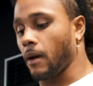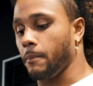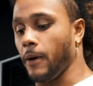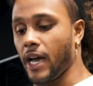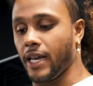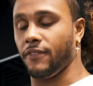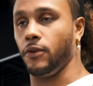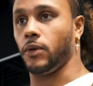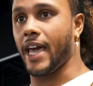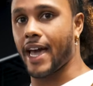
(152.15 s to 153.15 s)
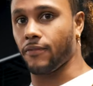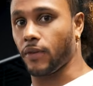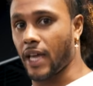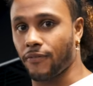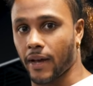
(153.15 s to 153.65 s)
But if you can't, you
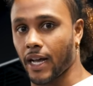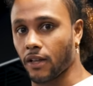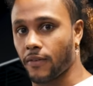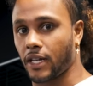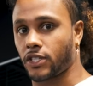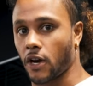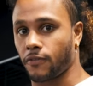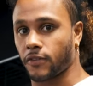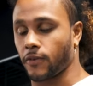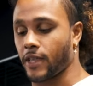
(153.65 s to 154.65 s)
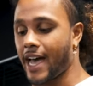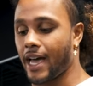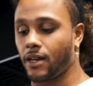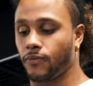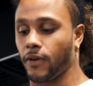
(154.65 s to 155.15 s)
can't find an elevated surface for that,
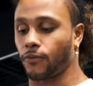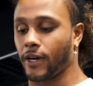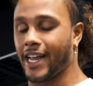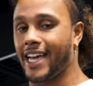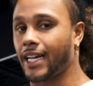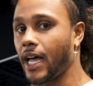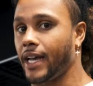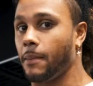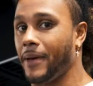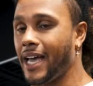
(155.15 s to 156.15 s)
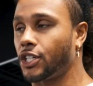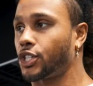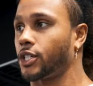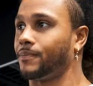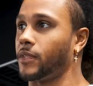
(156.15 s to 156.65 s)
feel free to incline a bench.
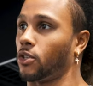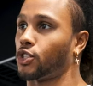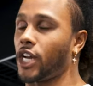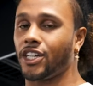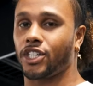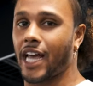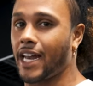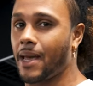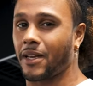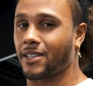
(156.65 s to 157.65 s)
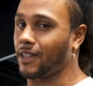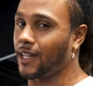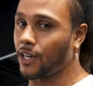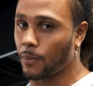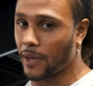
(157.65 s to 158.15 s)
It'll change the dynamics a
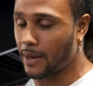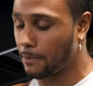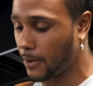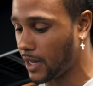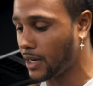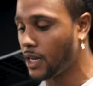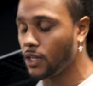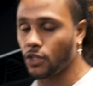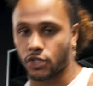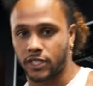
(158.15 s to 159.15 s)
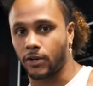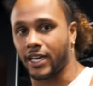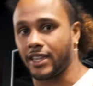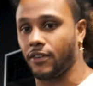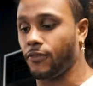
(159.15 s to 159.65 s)
little bit, but you'll still
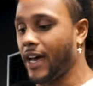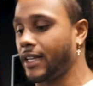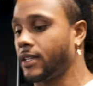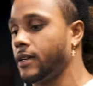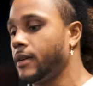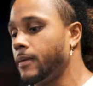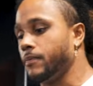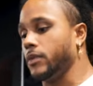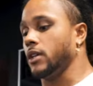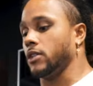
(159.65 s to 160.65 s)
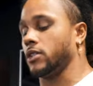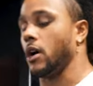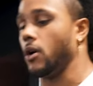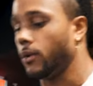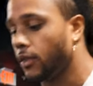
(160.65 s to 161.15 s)
get the effect.
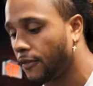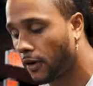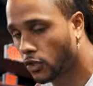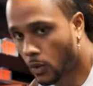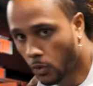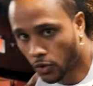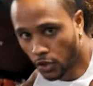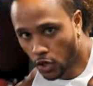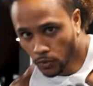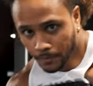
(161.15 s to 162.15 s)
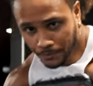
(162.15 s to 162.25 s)
So the first one we'll do